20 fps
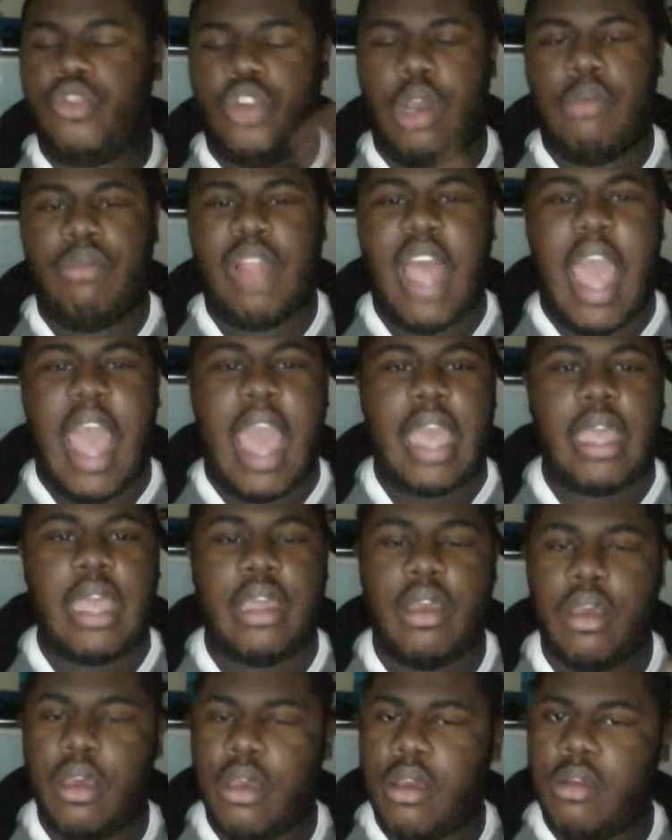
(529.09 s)
John
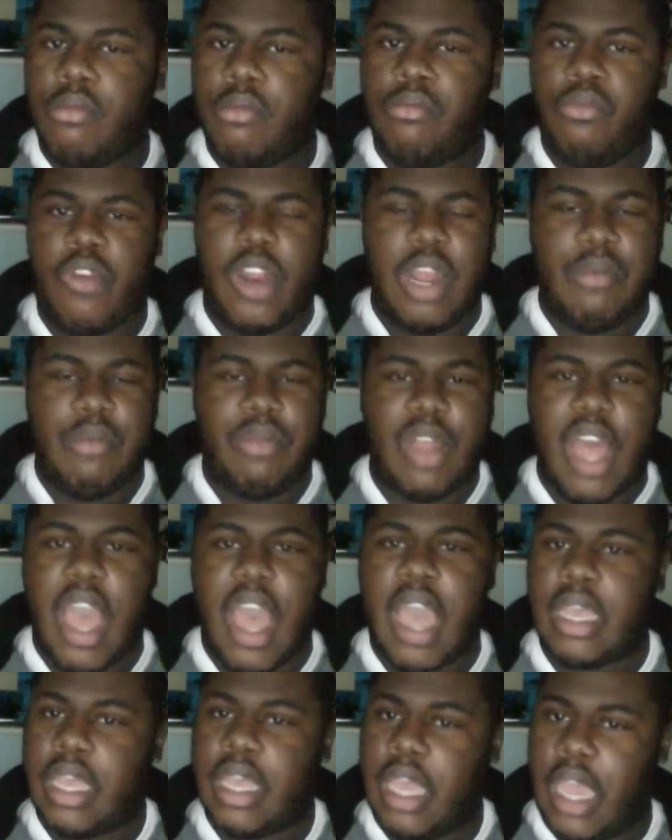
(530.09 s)
Black, Bray
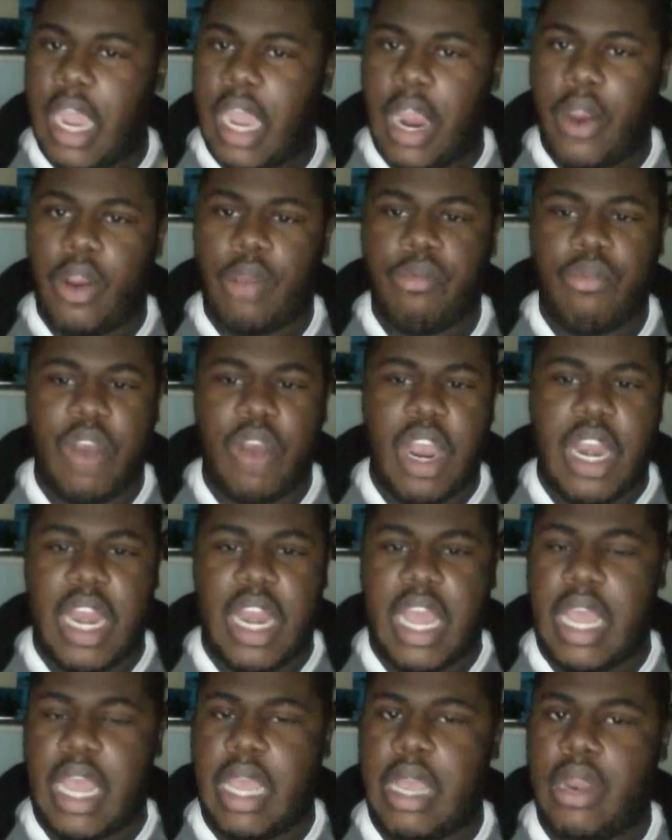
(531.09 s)
Black, Eric
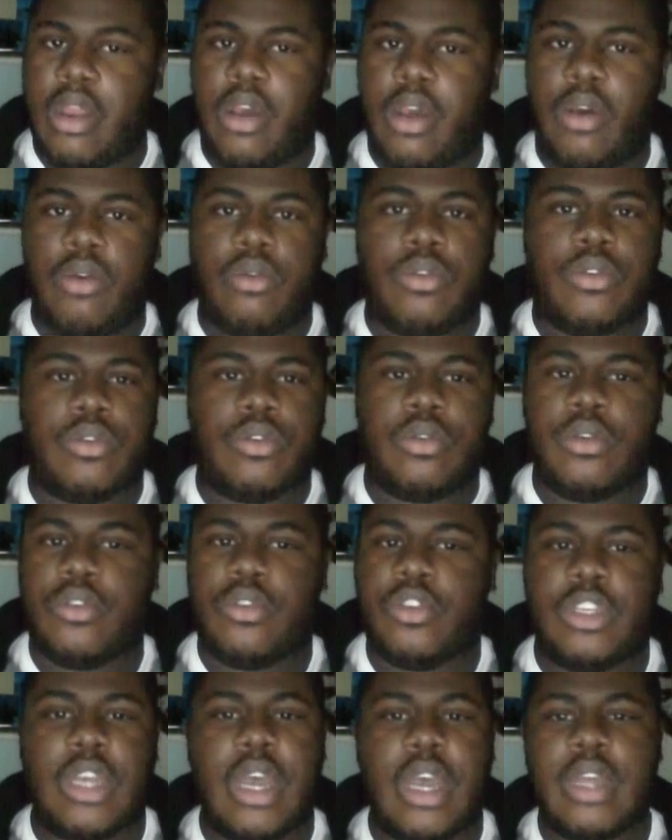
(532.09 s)
Brady,
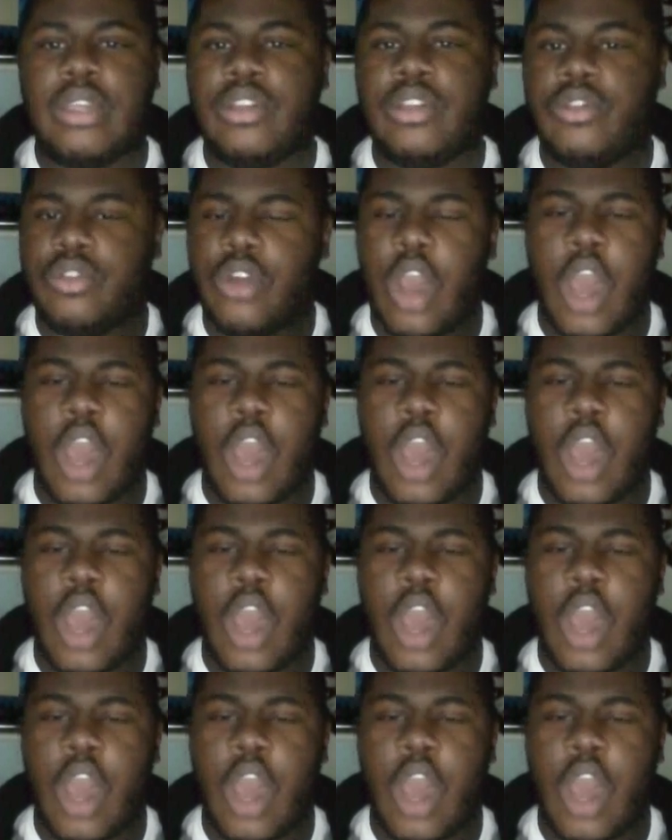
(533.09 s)
her sons, her